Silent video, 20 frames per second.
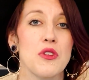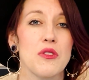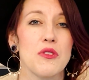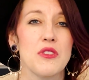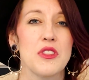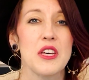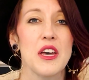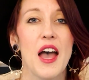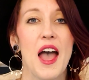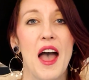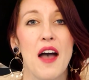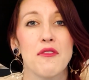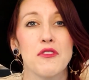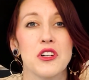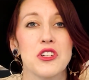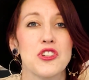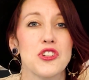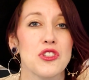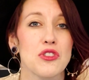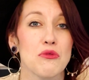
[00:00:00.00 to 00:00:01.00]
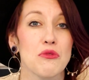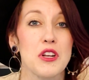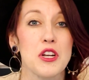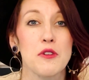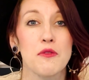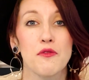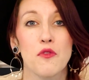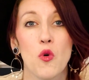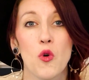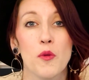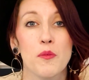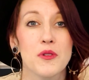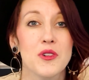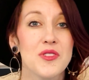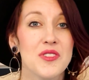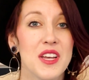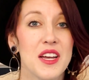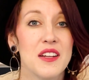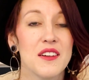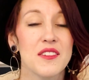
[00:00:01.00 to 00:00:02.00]
the average 3 to
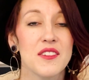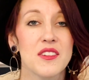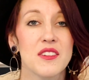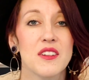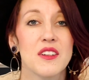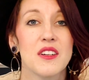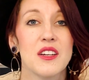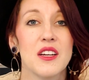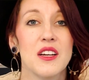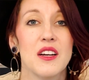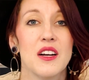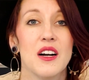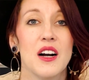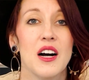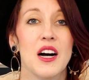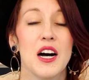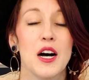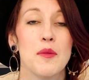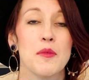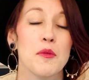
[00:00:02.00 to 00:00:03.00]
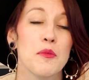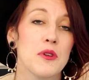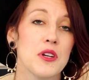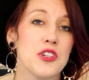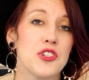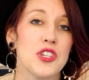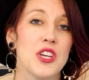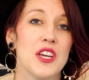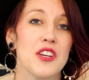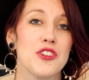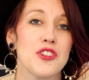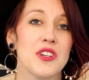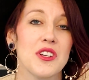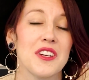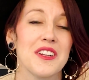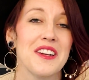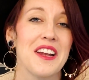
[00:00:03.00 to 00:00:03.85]
4% appreciation and